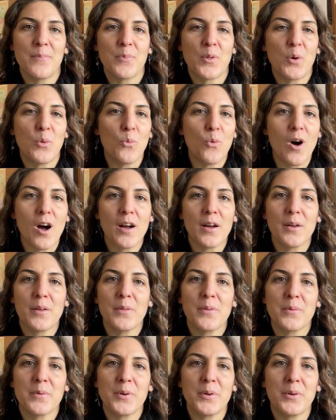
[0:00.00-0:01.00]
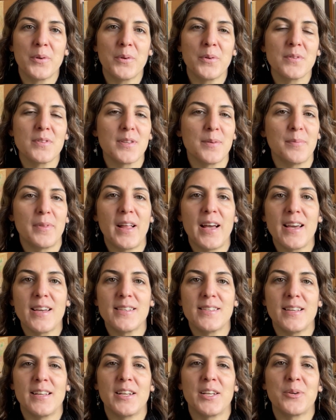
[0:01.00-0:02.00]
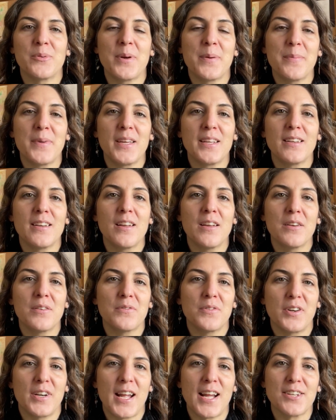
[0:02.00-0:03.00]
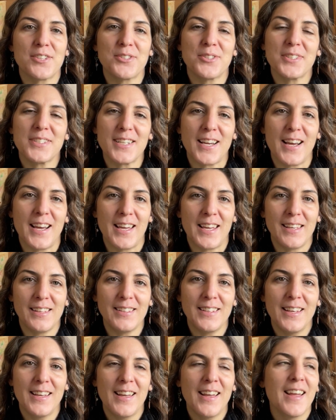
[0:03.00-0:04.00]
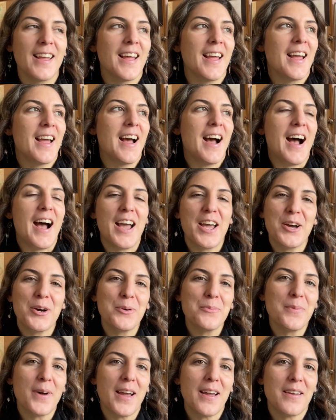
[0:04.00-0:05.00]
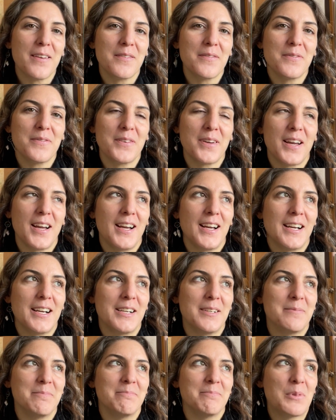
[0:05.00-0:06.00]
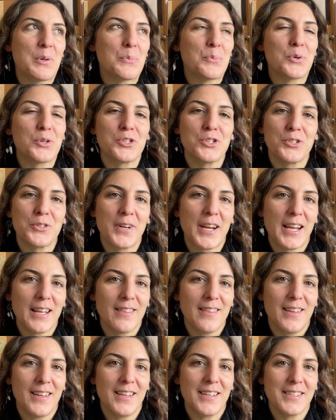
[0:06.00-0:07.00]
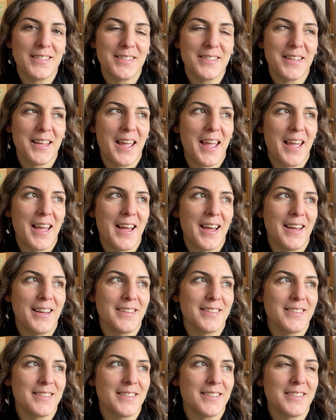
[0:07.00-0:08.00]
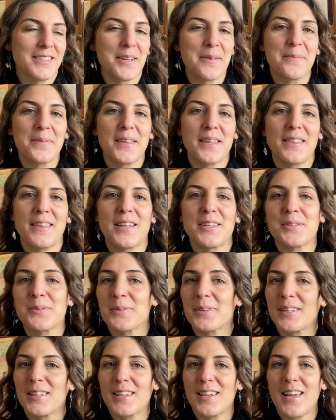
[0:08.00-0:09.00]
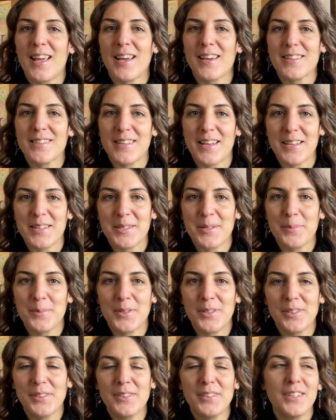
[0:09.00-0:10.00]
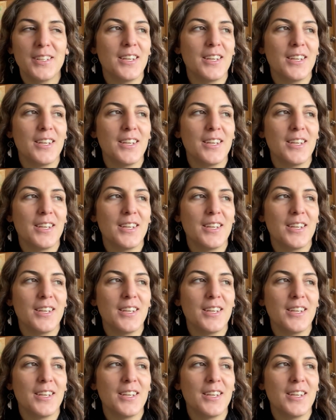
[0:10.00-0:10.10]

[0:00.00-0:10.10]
walk through supplies and equipment for natural dyeing. I hope I've portrayed this as something that's really accessible,